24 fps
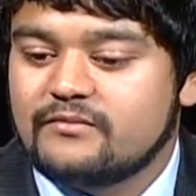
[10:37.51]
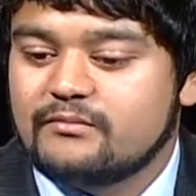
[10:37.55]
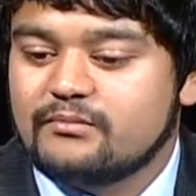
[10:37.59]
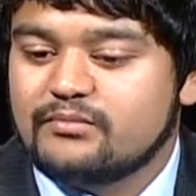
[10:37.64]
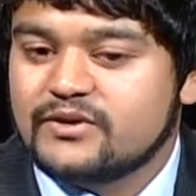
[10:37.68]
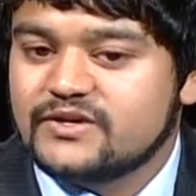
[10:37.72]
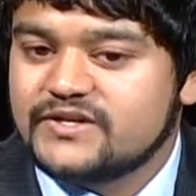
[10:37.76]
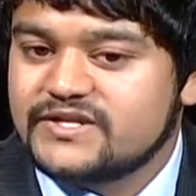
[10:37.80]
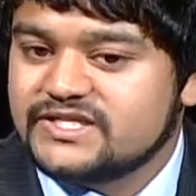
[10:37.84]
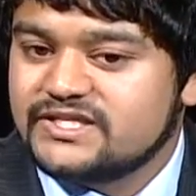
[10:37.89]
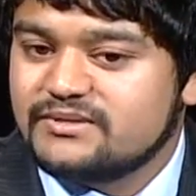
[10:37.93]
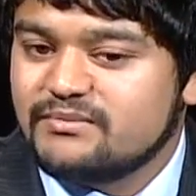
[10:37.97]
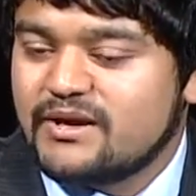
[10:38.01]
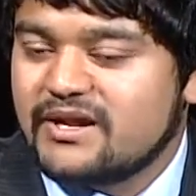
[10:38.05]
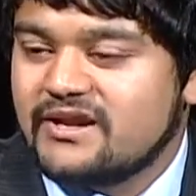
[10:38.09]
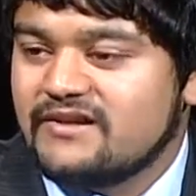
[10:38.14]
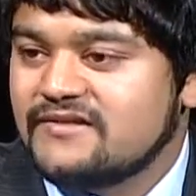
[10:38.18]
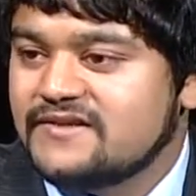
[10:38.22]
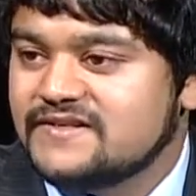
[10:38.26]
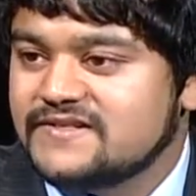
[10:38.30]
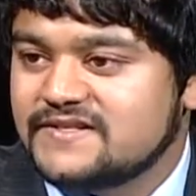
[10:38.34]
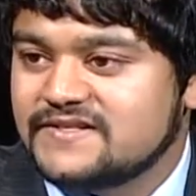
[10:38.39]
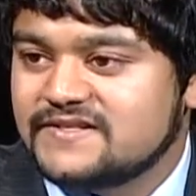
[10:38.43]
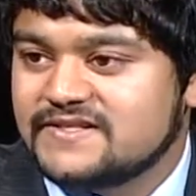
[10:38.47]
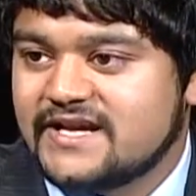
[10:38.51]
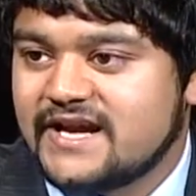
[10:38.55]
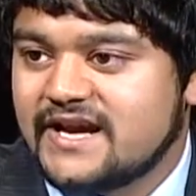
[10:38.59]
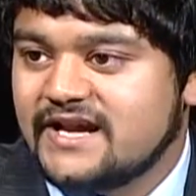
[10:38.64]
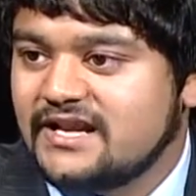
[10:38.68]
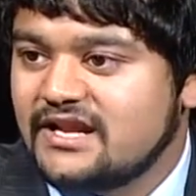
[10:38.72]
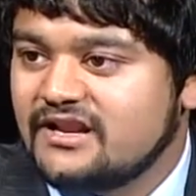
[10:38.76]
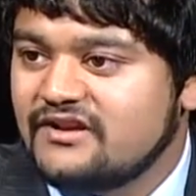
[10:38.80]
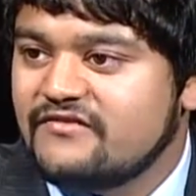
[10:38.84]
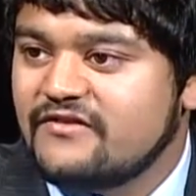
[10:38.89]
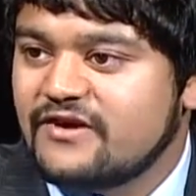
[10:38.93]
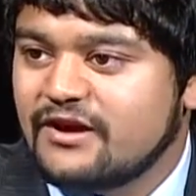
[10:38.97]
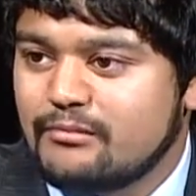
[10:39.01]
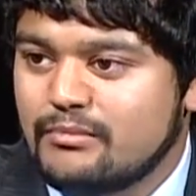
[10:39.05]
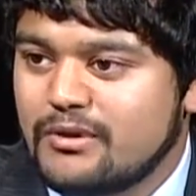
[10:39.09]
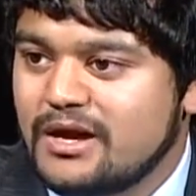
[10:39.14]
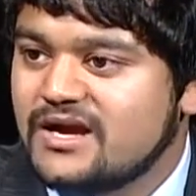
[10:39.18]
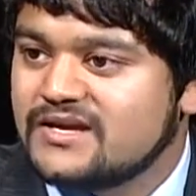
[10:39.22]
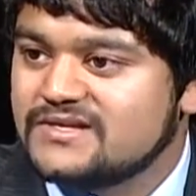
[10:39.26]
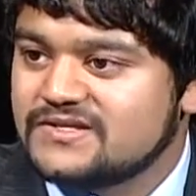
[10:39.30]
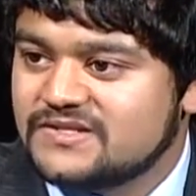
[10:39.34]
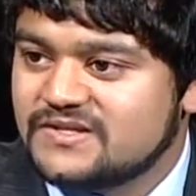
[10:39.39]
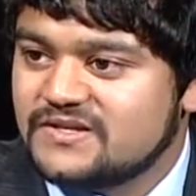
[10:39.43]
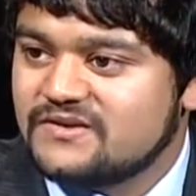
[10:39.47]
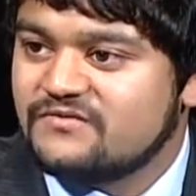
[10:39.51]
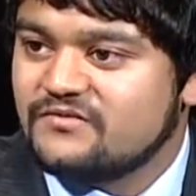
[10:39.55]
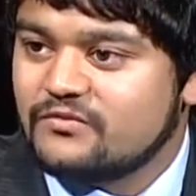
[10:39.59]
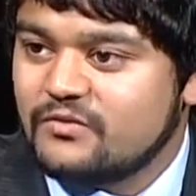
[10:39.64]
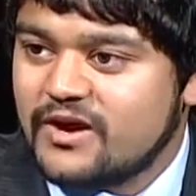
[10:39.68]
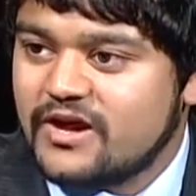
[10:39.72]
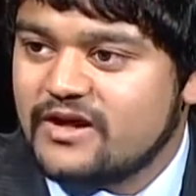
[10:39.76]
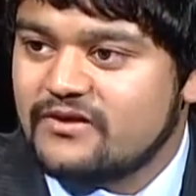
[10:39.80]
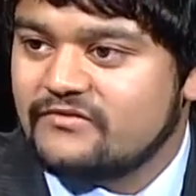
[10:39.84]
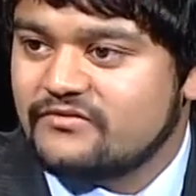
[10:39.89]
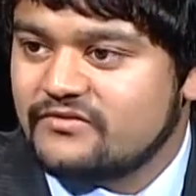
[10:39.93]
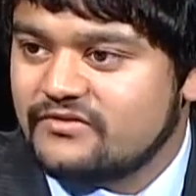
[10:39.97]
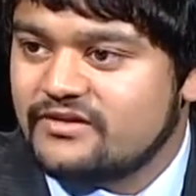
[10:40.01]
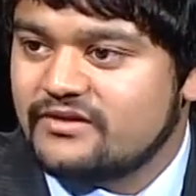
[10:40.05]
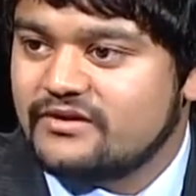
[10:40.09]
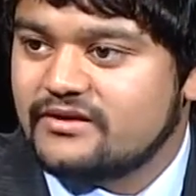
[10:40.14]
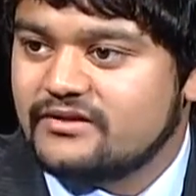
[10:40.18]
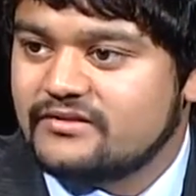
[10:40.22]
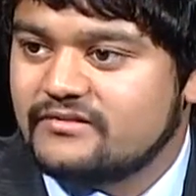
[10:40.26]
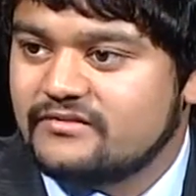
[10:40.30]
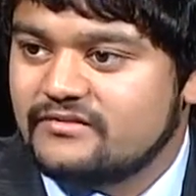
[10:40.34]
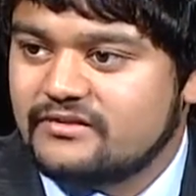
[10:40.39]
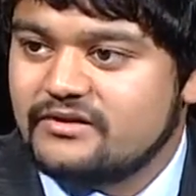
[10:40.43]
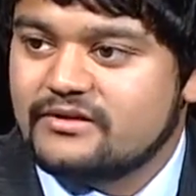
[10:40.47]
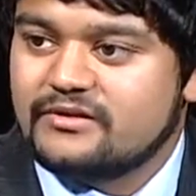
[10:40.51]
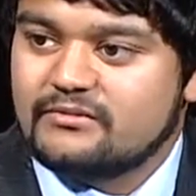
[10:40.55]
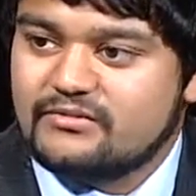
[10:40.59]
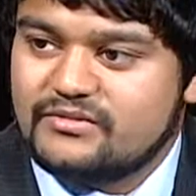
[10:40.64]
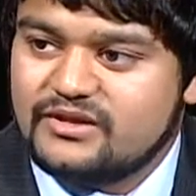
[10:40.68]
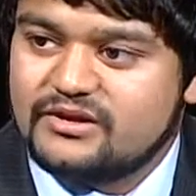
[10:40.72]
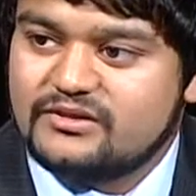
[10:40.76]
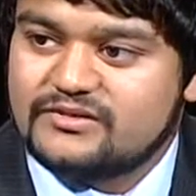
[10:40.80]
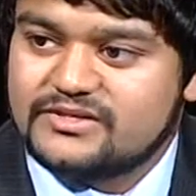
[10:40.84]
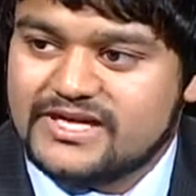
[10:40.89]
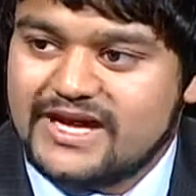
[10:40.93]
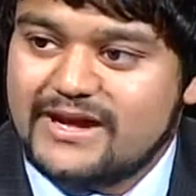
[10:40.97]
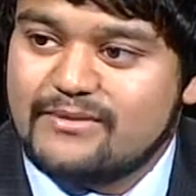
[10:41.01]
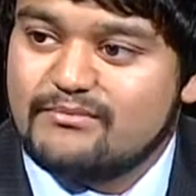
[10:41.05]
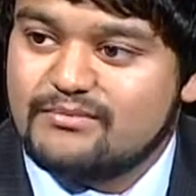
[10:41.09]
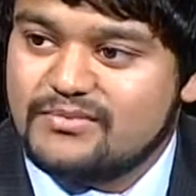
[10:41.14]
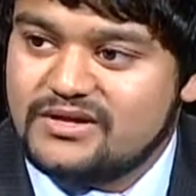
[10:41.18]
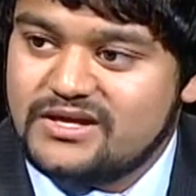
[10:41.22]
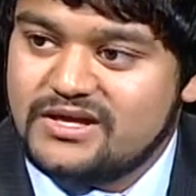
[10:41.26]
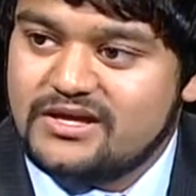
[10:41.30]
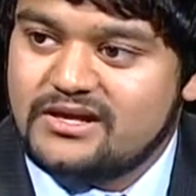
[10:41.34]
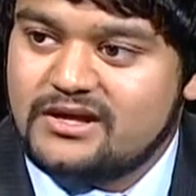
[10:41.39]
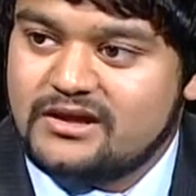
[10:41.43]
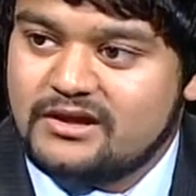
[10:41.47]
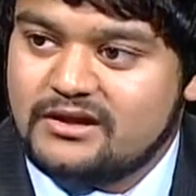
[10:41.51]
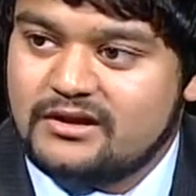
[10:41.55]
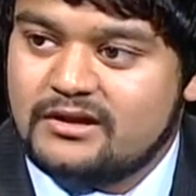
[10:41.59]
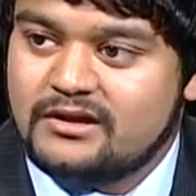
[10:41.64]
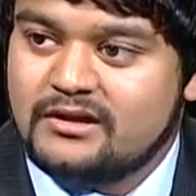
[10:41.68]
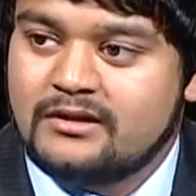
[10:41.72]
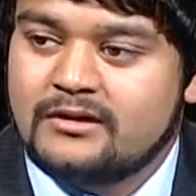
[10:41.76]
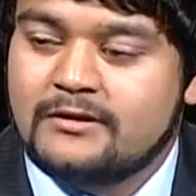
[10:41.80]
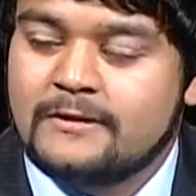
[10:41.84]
participate in the society in a very positive way for their time being here.